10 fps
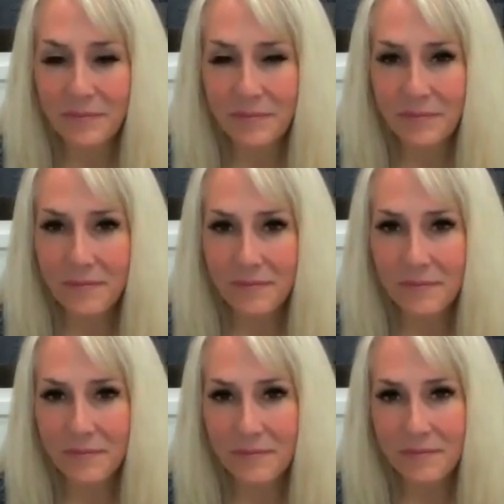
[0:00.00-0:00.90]

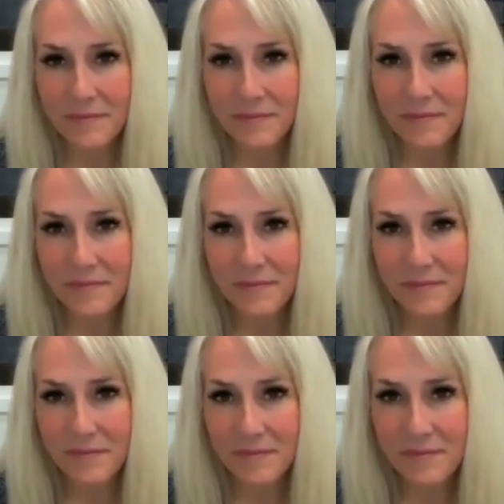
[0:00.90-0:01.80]

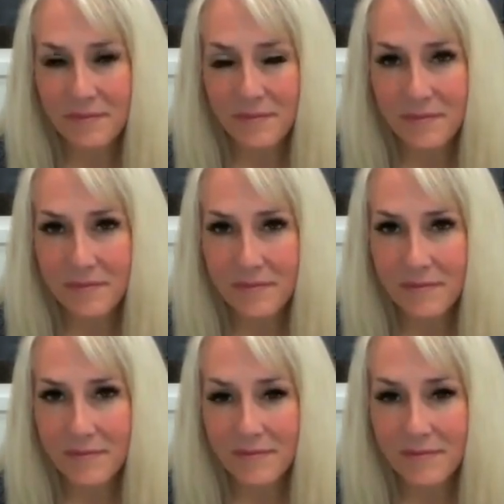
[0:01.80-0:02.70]

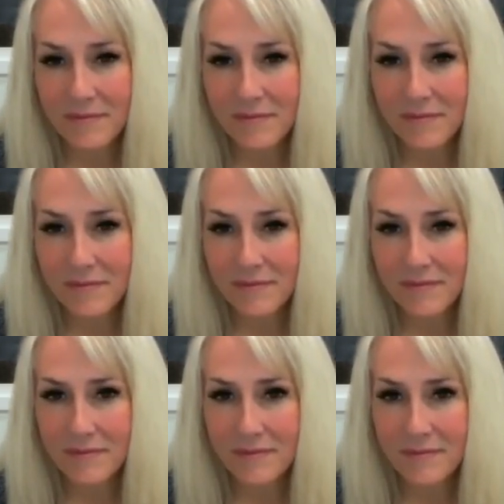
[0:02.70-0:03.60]

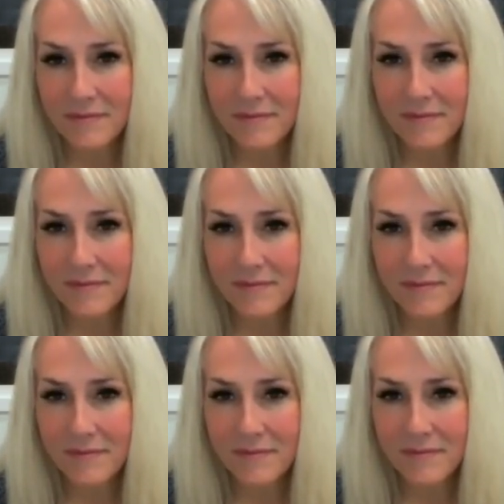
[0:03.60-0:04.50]

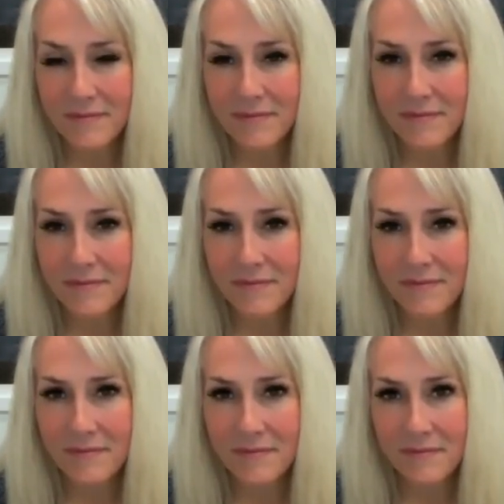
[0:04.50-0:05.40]

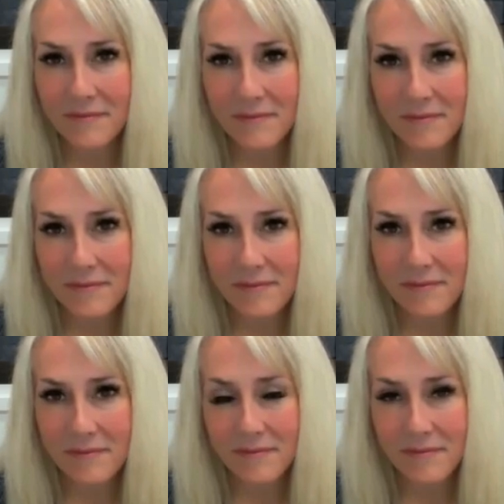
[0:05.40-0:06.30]

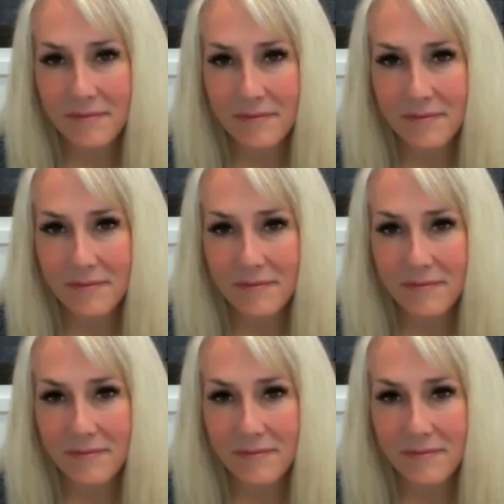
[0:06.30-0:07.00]
This person isn't speaking.